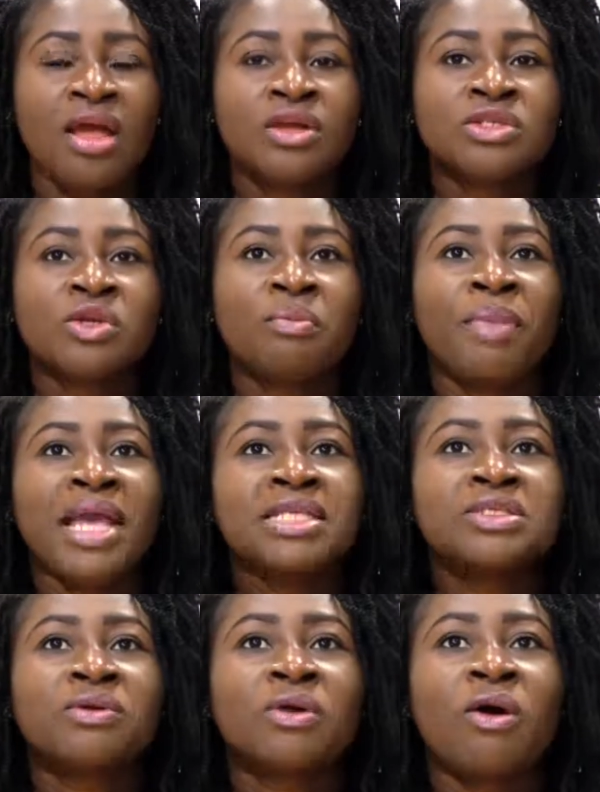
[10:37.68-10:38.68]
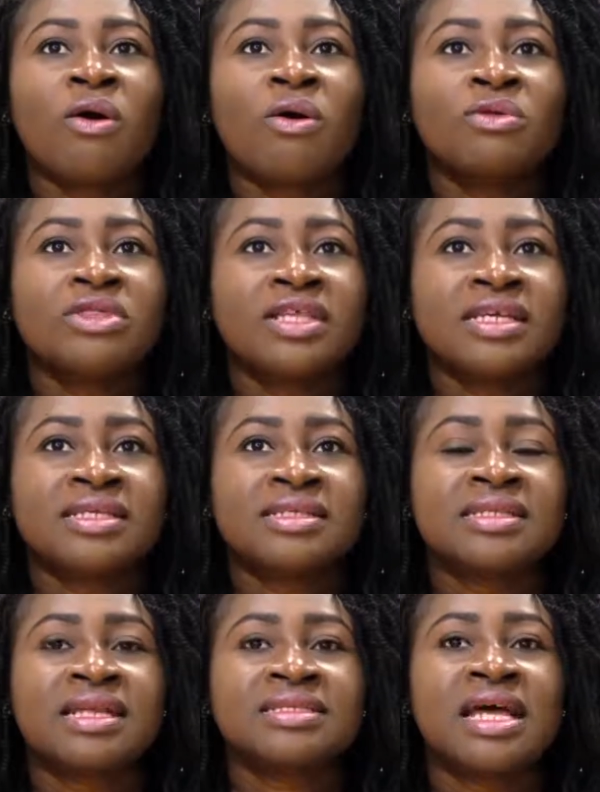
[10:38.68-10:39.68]
So based on all
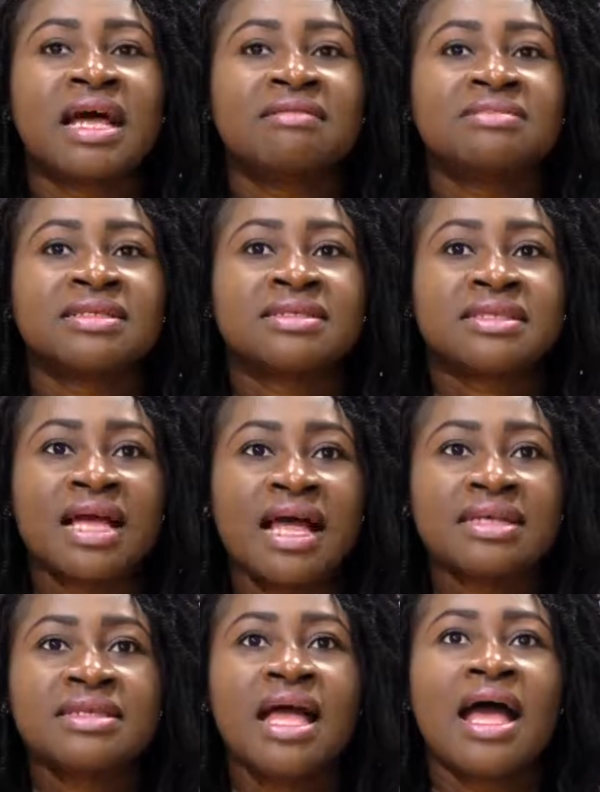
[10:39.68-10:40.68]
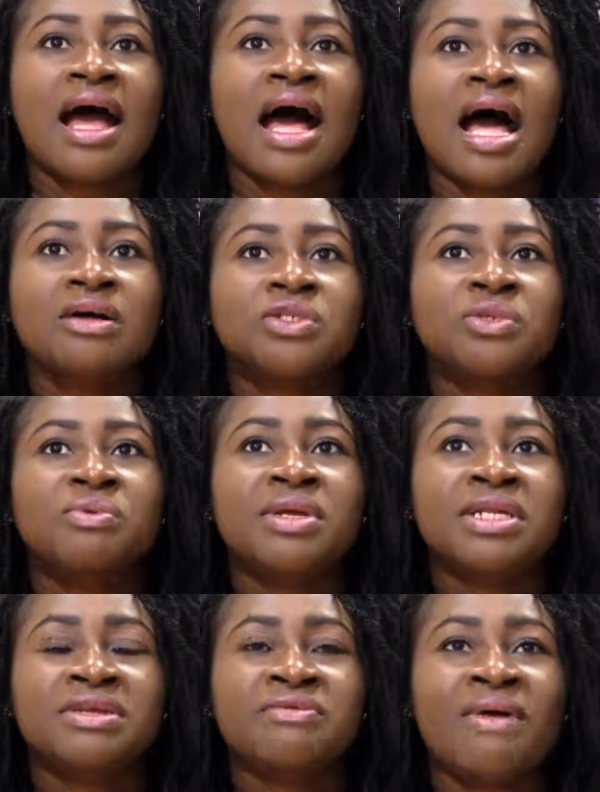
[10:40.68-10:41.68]
this that I have discussed, how do
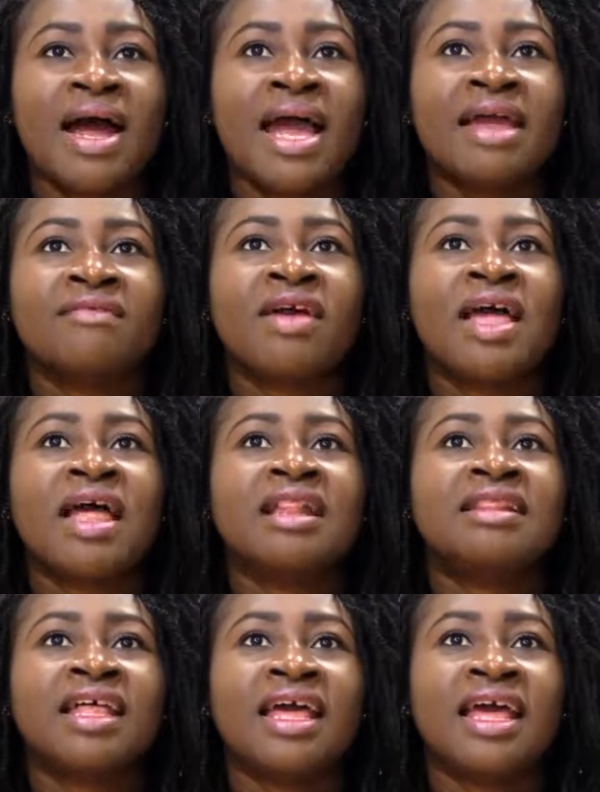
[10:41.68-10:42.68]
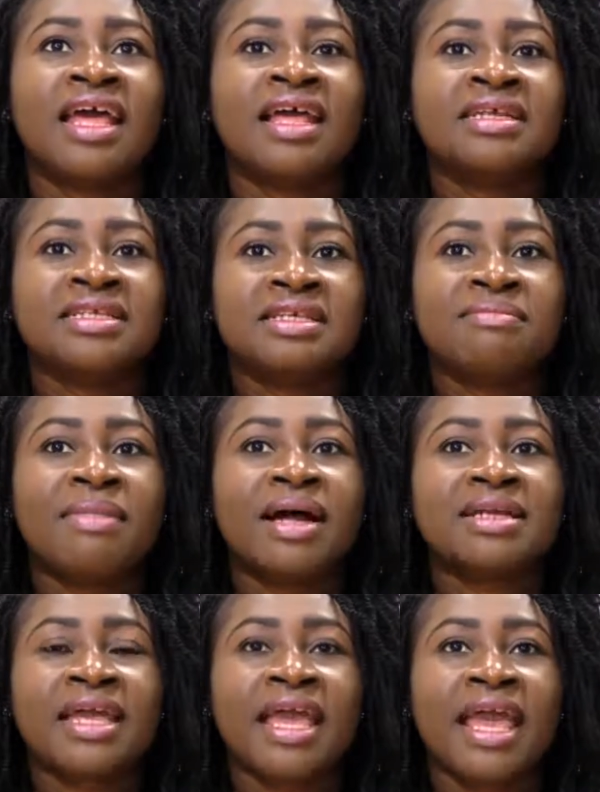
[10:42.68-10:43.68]
we derive the
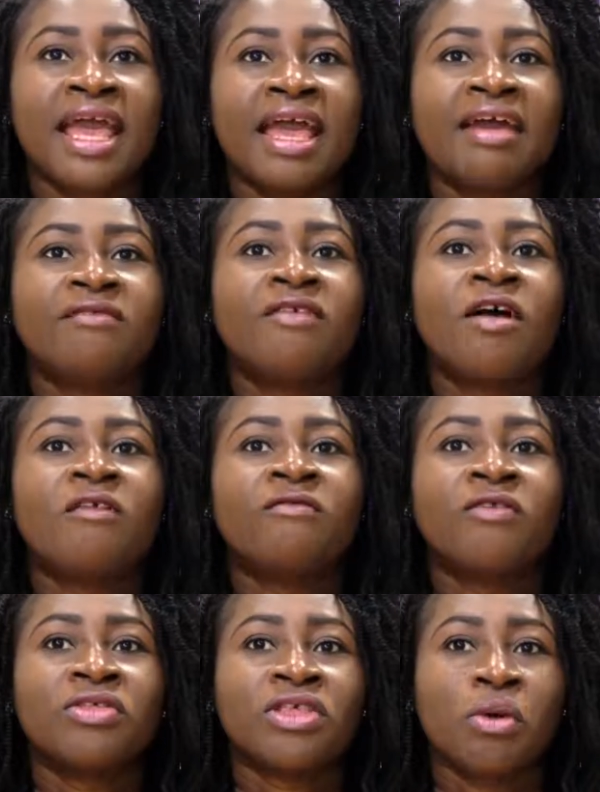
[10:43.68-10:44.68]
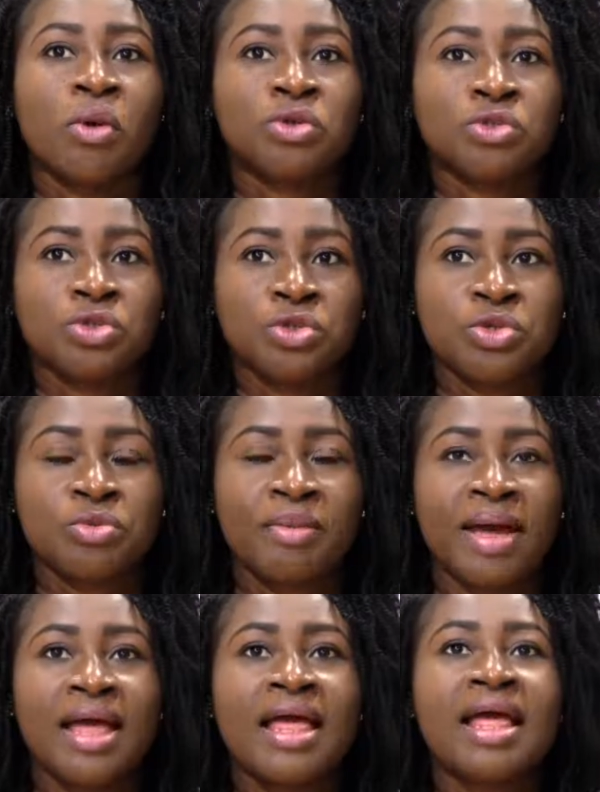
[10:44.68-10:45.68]
demand curve for the consumer?